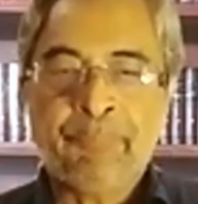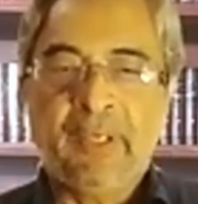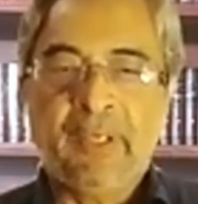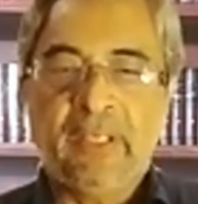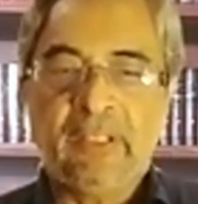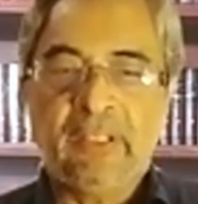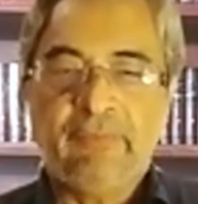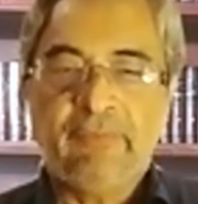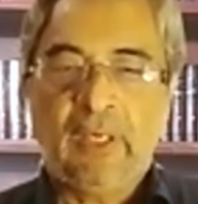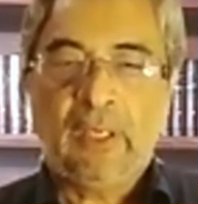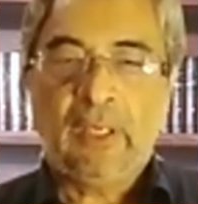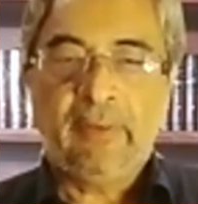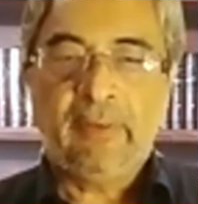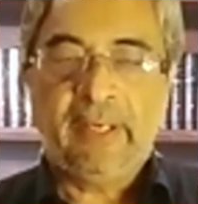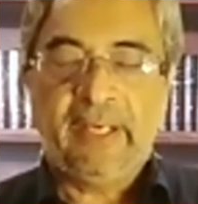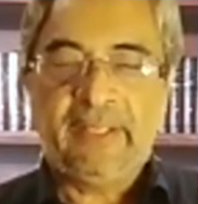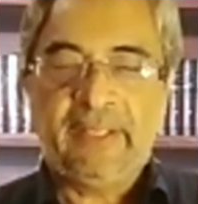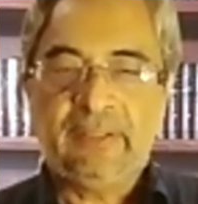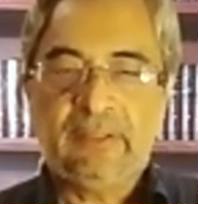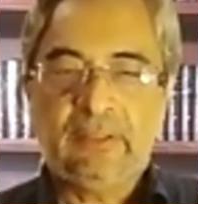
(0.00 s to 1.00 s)
As
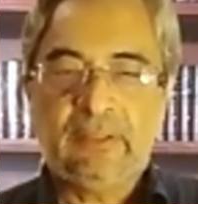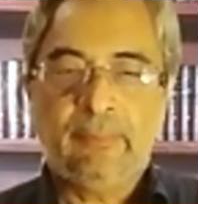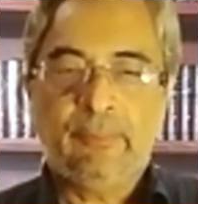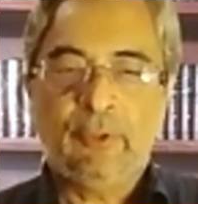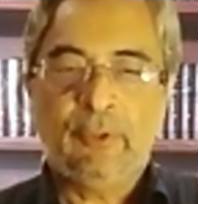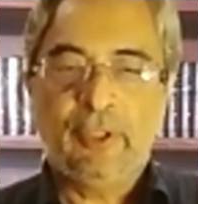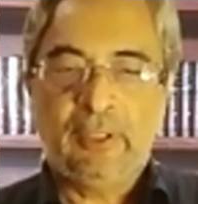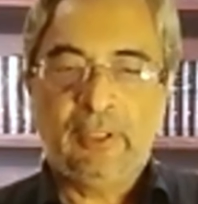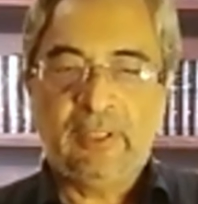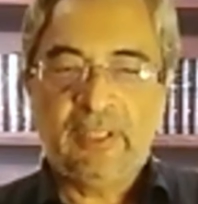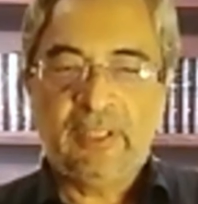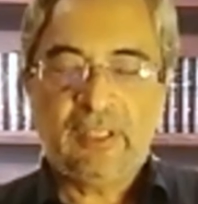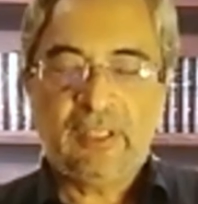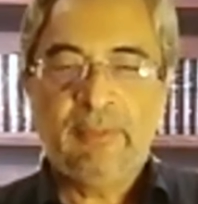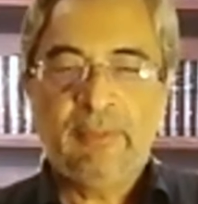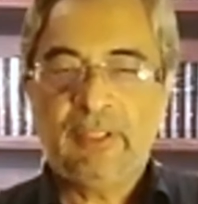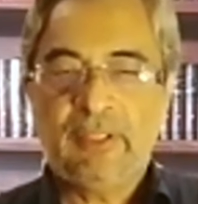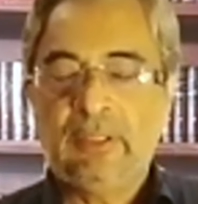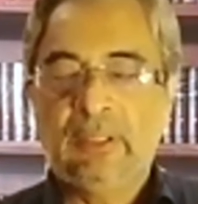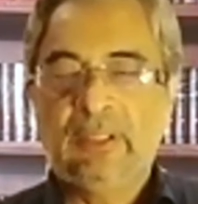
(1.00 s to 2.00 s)
far as the political
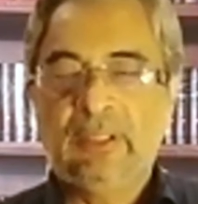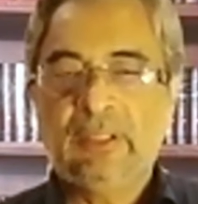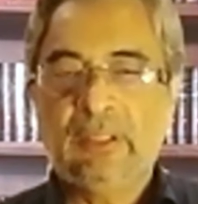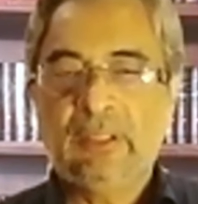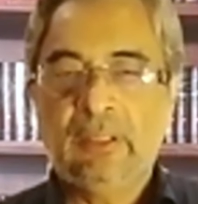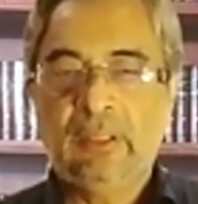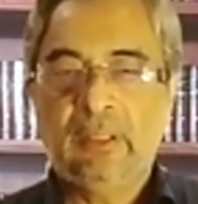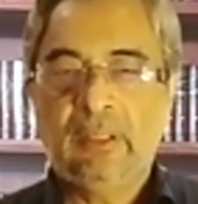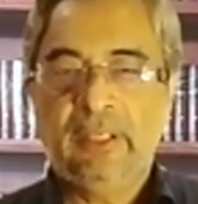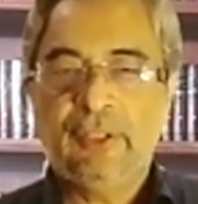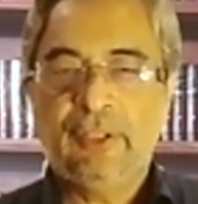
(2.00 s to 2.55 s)
system is concerned,